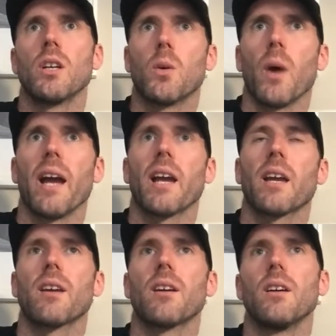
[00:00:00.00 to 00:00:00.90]
quick,
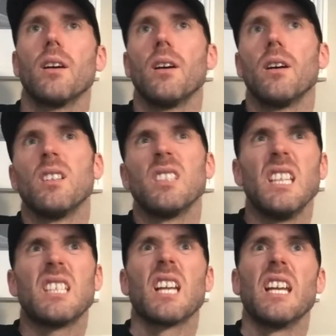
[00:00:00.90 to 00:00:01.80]

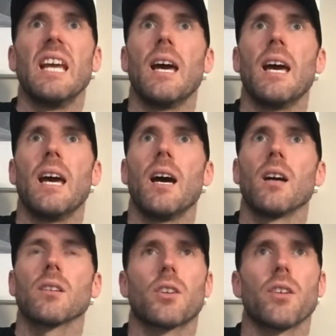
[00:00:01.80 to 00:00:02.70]
decent in the
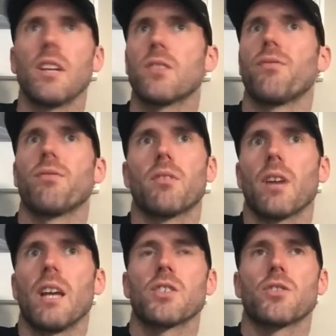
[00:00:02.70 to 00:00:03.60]
air,
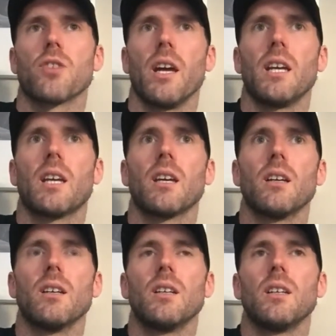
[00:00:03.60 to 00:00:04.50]
great strike.
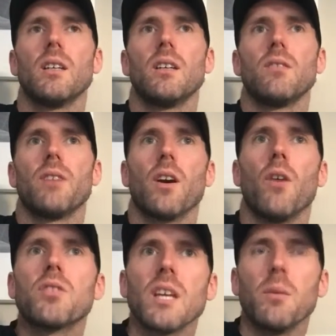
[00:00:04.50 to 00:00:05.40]
I think
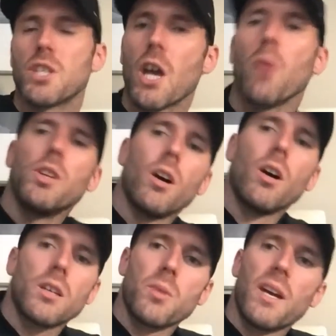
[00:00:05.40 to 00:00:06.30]
obviously he was still
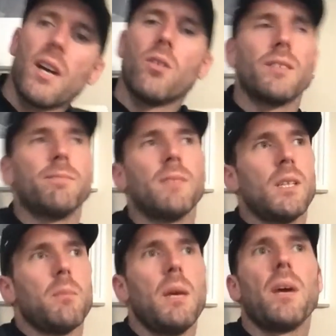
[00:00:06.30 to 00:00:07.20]
young as well, and
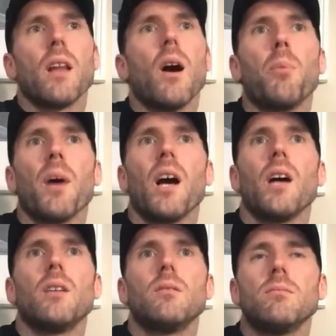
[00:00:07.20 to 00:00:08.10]
maybe a little bit
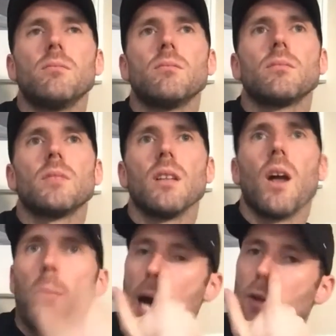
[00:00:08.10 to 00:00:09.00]

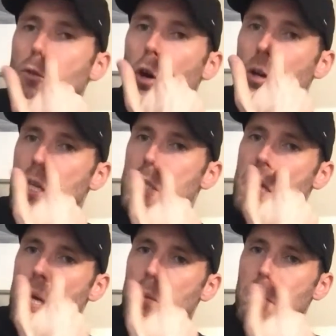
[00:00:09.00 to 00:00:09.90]
of rawness
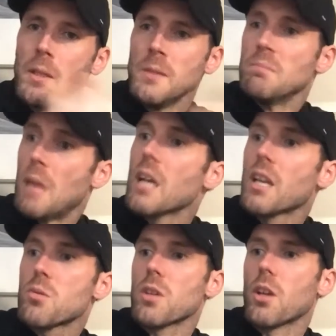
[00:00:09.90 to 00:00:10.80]
there.
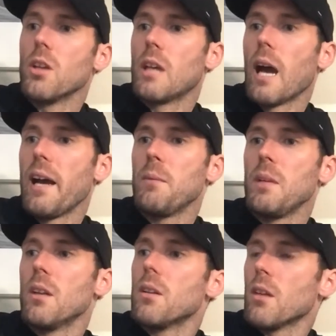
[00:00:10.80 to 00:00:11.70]
Marcus was a good guy. I
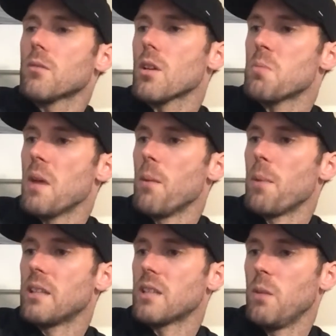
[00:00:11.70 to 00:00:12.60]
mean, I spent a
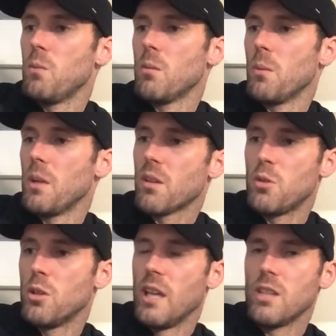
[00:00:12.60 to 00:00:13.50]
bit of time with him. We had a
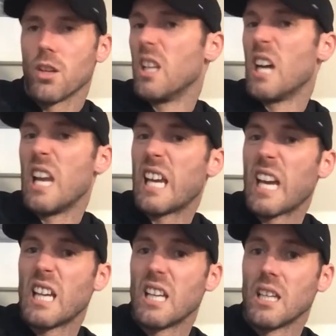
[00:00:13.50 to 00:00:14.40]
few nights out and that
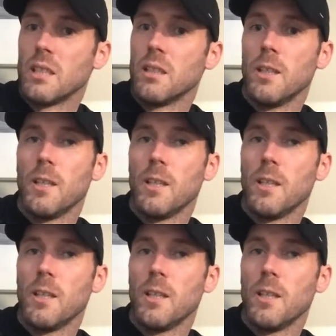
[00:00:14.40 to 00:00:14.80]
together, and